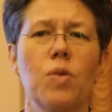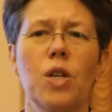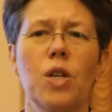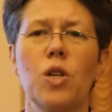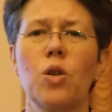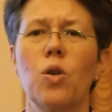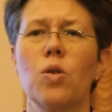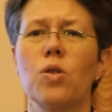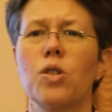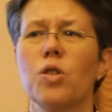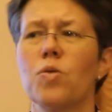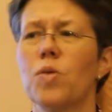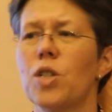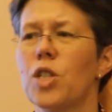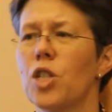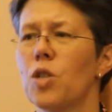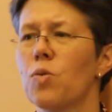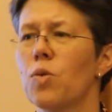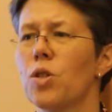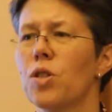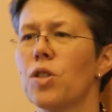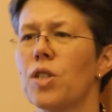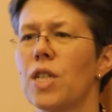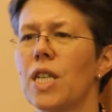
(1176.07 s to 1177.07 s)
where code
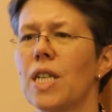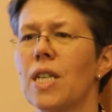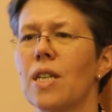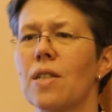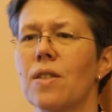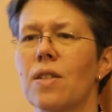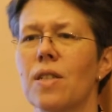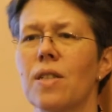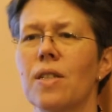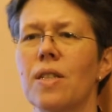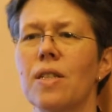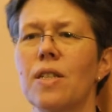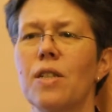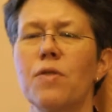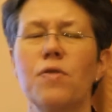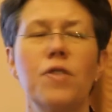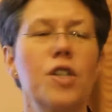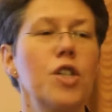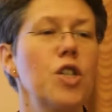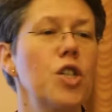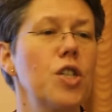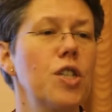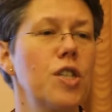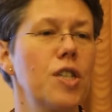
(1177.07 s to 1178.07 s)
switching was seen as a
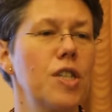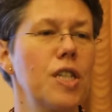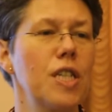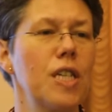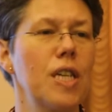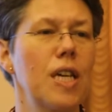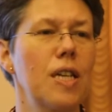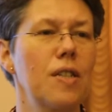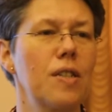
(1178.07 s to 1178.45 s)
deficiency,